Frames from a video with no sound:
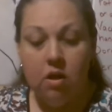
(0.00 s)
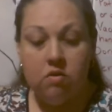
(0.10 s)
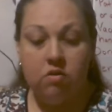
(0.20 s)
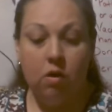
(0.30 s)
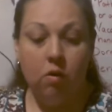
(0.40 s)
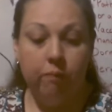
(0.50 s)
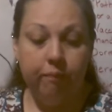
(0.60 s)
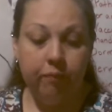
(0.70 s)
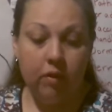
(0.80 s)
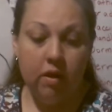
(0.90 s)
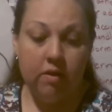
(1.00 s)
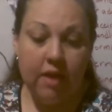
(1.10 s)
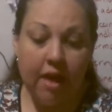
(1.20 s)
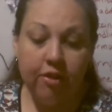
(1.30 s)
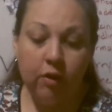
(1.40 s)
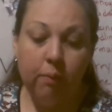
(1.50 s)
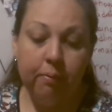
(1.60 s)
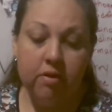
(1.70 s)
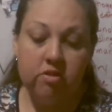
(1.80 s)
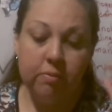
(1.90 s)
So, ethical
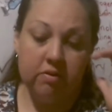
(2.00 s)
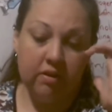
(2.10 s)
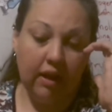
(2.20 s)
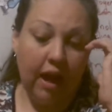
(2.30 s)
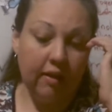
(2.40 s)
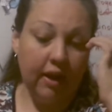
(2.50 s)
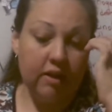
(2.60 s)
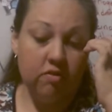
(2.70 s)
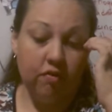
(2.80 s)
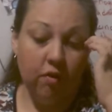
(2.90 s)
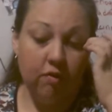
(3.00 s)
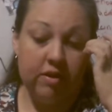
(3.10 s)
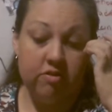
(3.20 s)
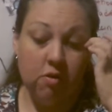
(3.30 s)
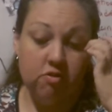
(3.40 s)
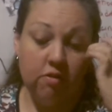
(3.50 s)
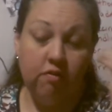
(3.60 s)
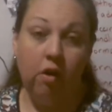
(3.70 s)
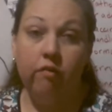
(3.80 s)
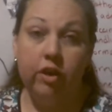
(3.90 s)
principles and guidelines for research
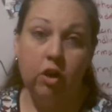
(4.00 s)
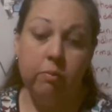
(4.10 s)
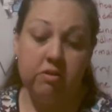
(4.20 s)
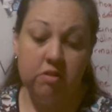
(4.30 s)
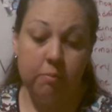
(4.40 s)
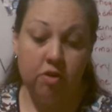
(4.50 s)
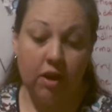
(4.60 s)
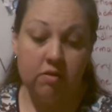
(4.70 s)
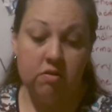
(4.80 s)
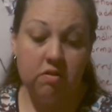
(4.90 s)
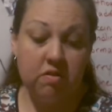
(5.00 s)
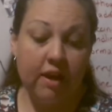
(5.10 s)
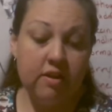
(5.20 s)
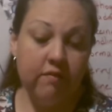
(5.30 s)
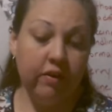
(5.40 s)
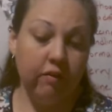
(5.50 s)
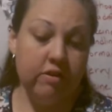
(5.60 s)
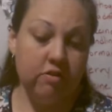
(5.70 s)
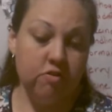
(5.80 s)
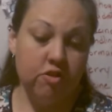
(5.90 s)
involving human subjects. Scientific
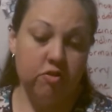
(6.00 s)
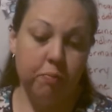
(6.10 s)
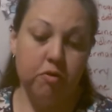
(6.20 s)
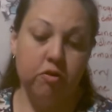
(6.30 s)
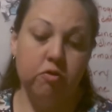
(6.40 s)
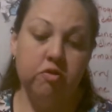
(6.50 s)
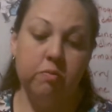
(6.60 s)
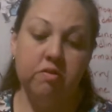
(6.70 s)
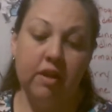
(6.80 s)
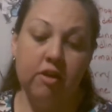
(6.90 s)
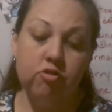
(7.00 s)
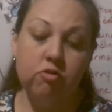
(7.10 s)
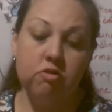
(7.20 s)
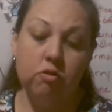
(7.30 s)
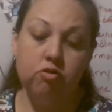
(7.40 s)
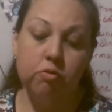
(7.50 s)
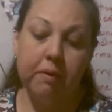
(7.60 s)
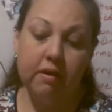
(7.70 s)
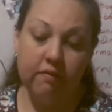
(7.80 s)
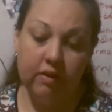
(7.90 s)
research has produced substantial social
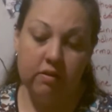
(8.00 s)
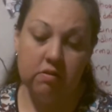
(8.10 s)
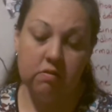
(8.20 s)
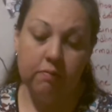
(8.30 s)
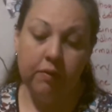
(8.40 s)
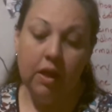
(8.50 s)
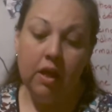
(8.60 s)
benefits.